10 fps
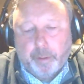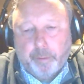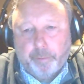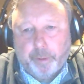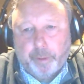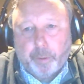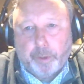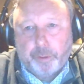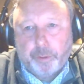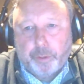further
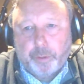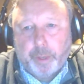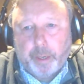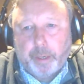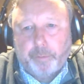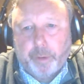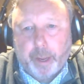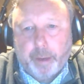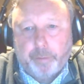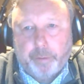questions on that if you
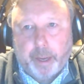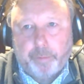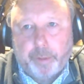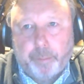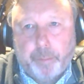have them.